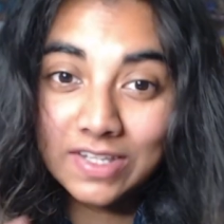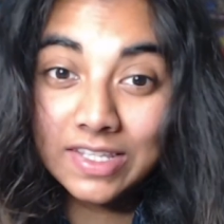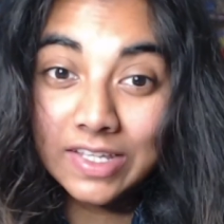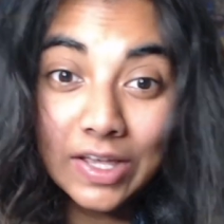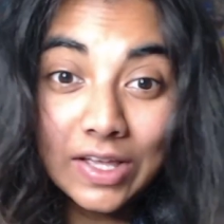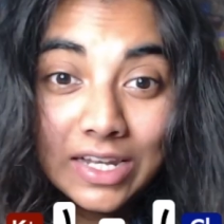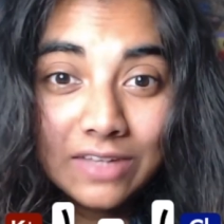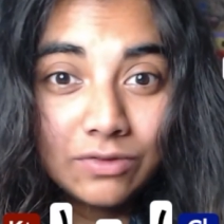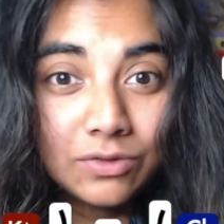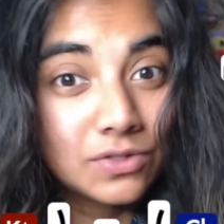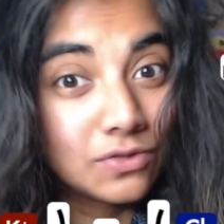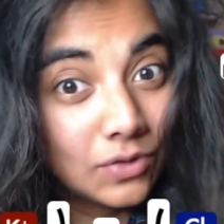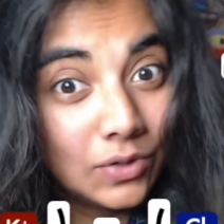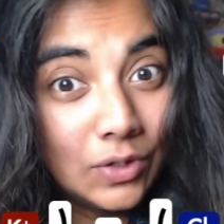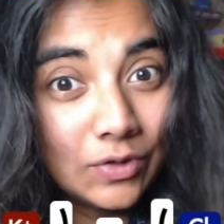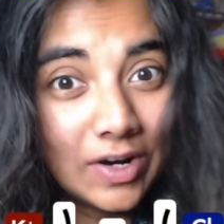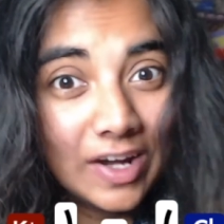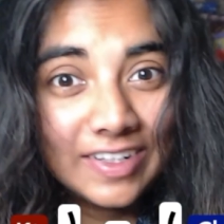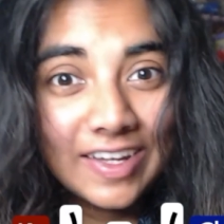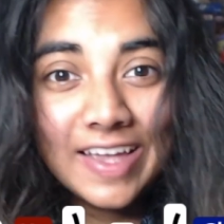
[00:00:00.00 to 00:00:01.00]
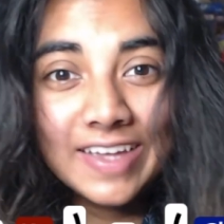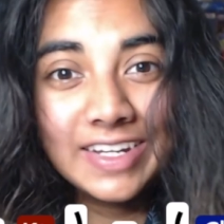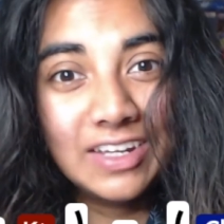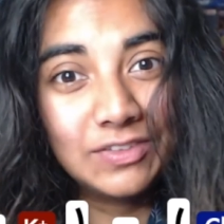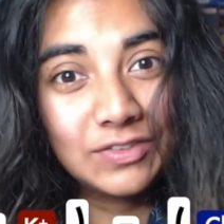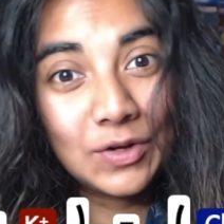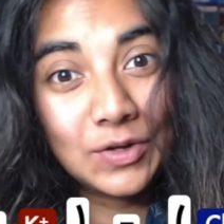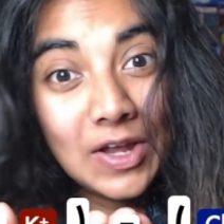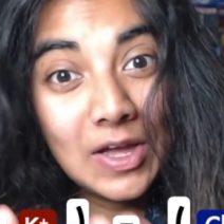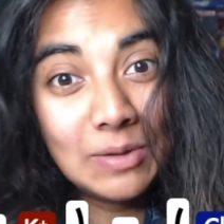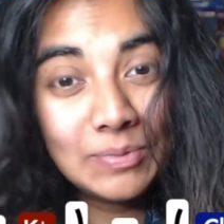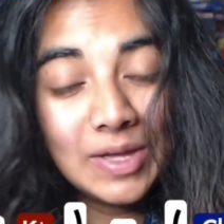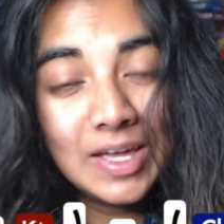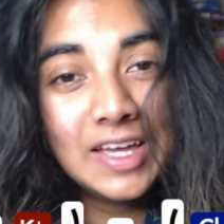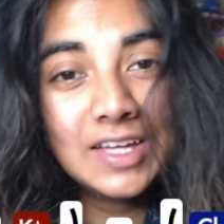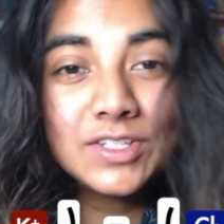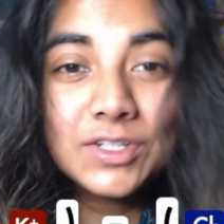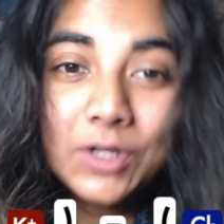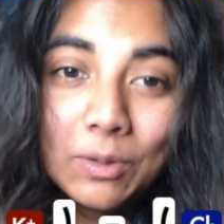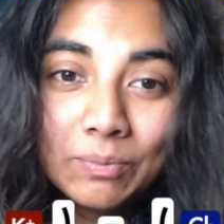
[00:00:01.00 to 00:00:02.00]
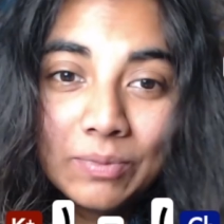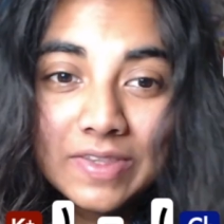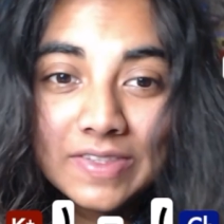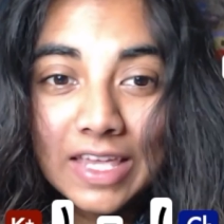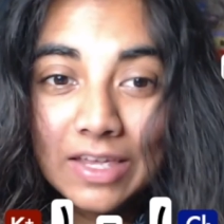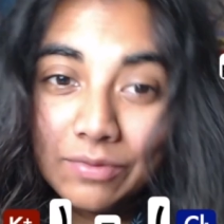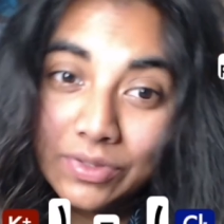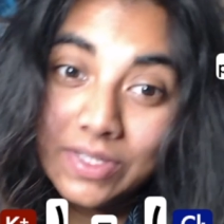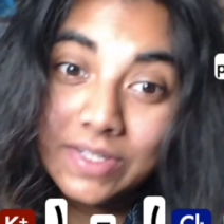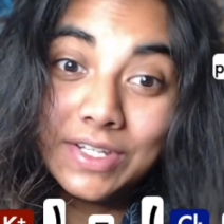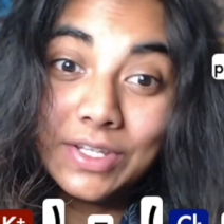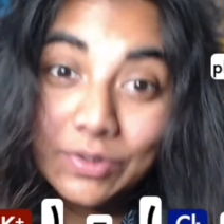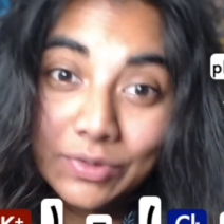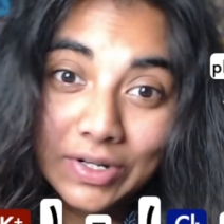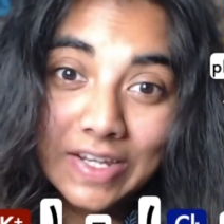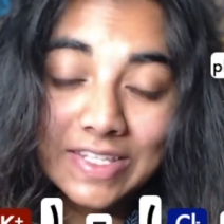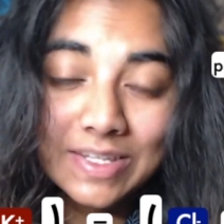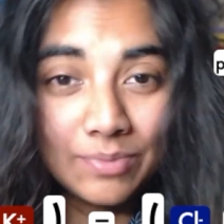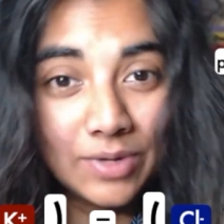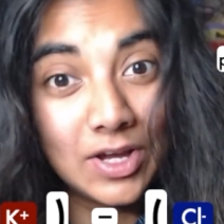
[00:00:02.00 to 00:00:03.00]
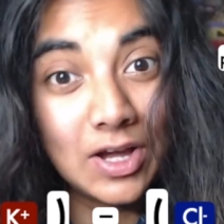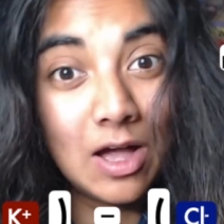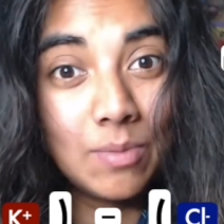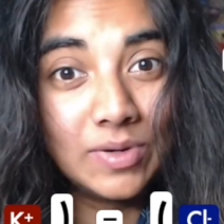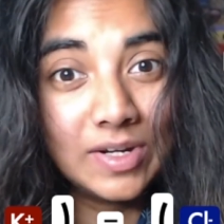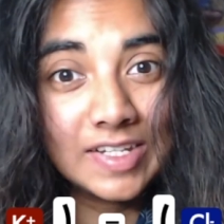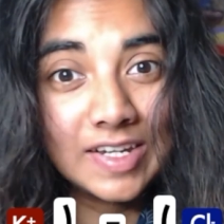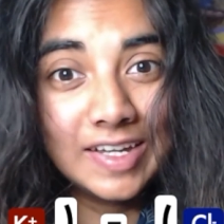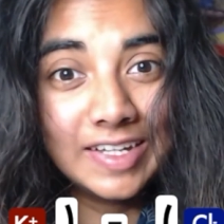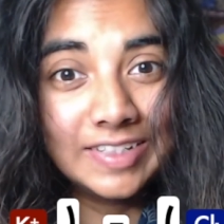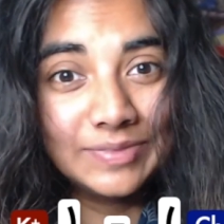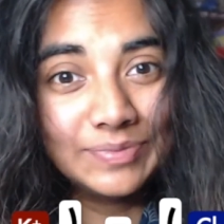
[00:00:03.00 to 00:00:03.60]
that her levels of chloride ion have gone up to compensate for the decrease in bicarbonate ion.